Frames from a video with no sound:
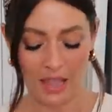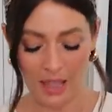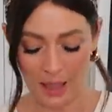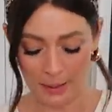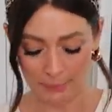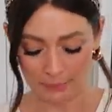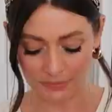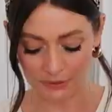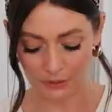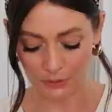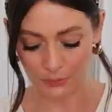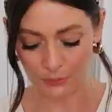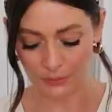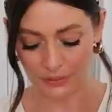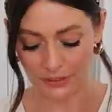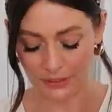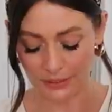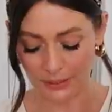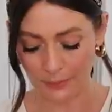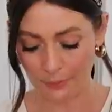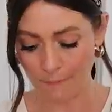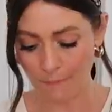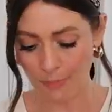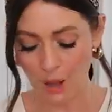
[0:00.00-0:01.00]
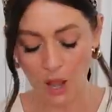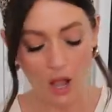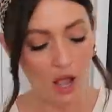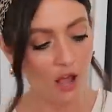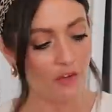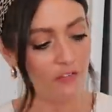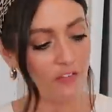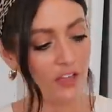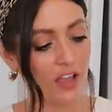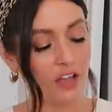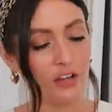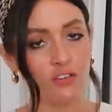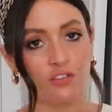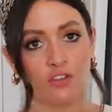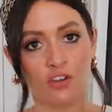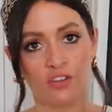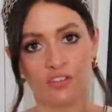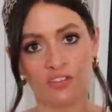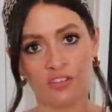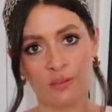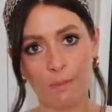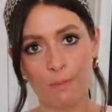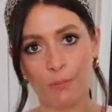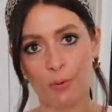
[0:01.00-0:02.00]
absolutely perfect,
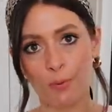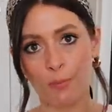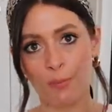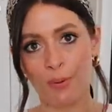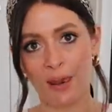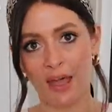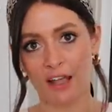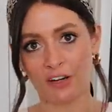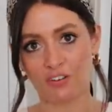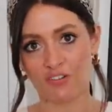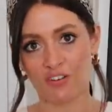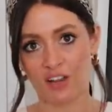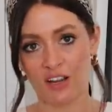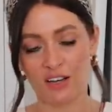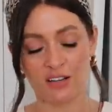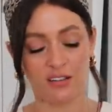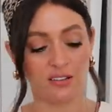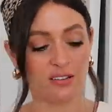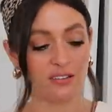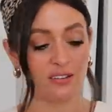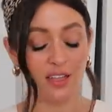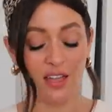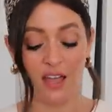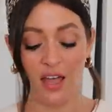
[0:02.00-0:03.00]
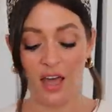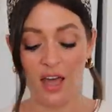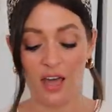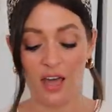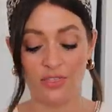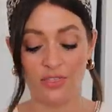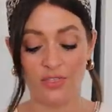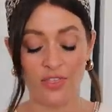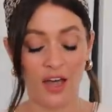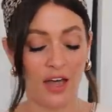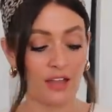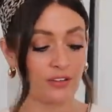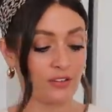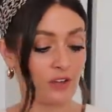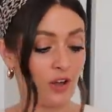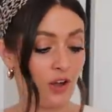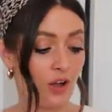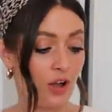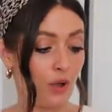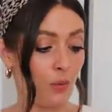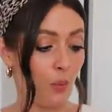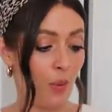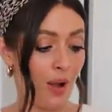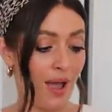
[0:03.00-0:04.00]
just simple black trainers that
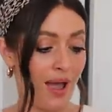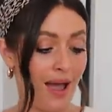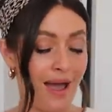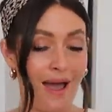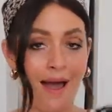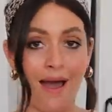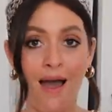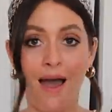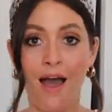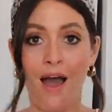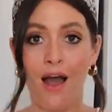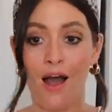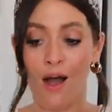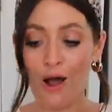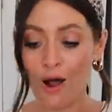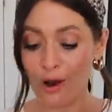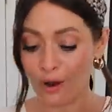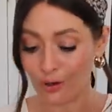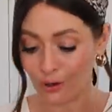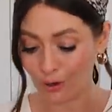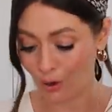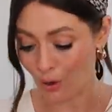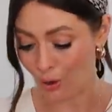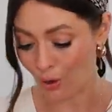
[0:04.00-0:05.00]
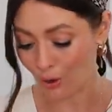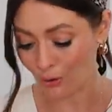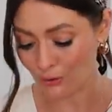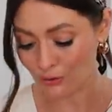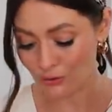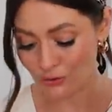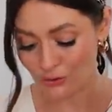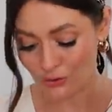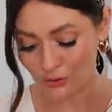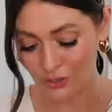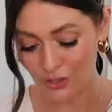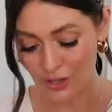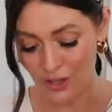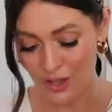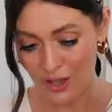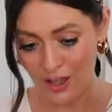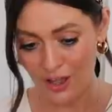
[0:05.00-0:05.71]
I wear a lot.